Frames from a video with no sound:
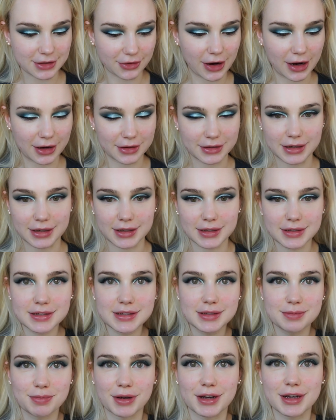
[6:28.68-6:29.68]

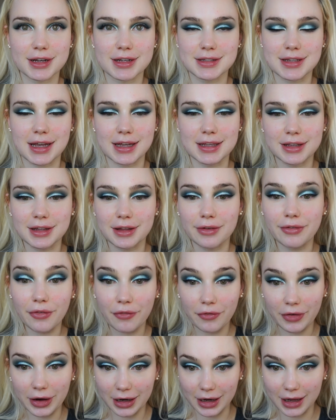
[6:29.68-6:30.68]
surroundings because I didn't
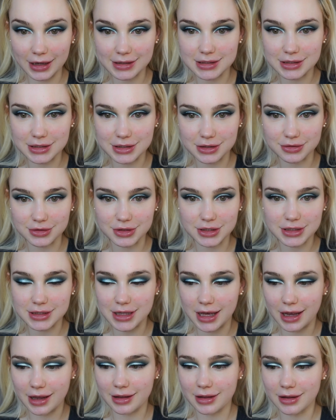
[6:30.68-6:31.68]
even realise until just
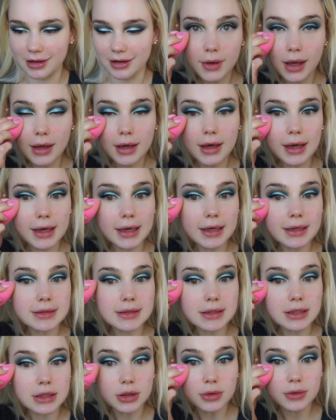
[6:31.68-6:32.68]
then. He
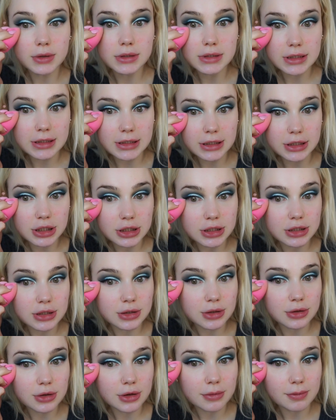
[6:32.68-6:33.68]
is the newest addition
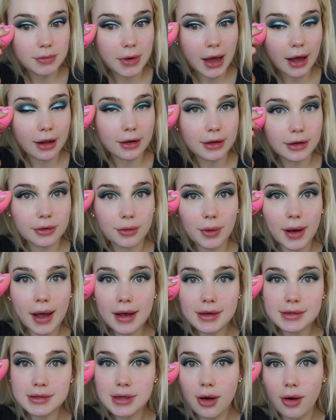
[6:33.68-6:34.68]
to our little
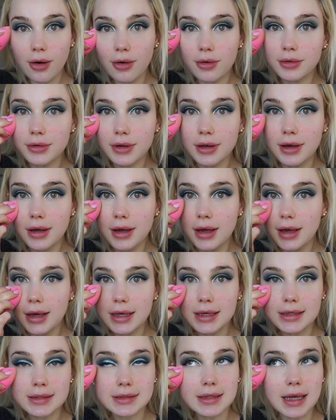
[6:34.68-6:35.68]
household.
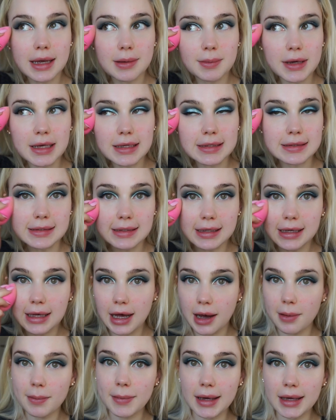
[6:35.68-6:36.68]
His name is
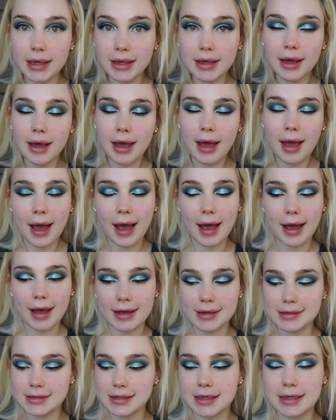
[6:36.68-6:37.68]
Gummy
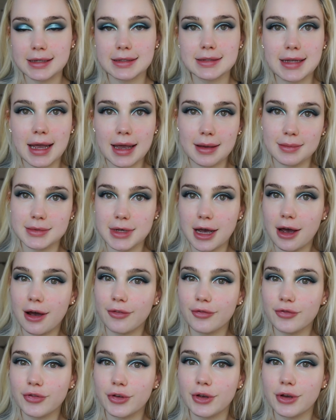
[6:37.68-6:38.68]
and he is named
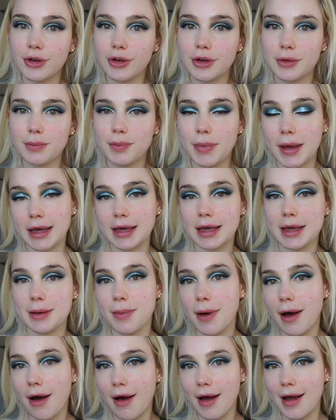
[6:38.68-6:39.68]
after Pinkie
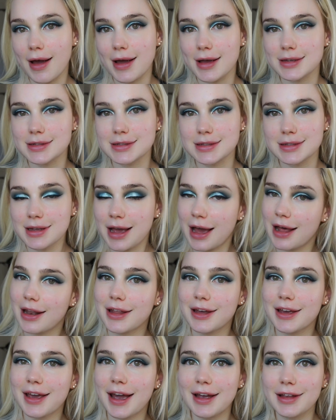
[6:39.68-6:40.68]
Pie's
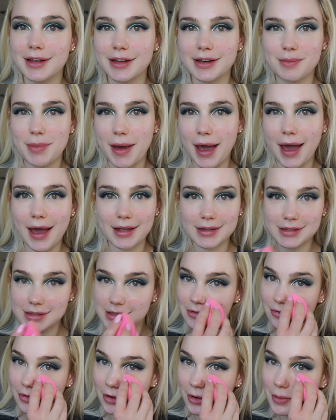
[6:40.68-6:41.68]
alligator pet
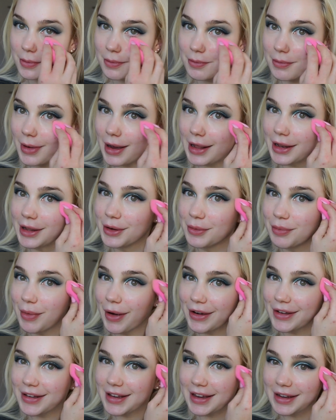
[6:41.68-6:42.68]
from My Little
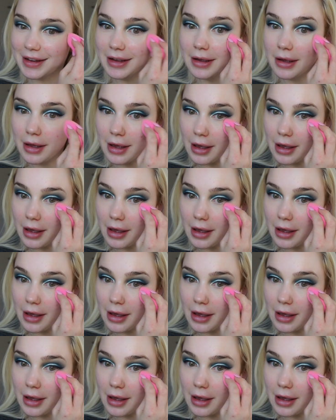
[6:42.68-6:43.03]
Pony.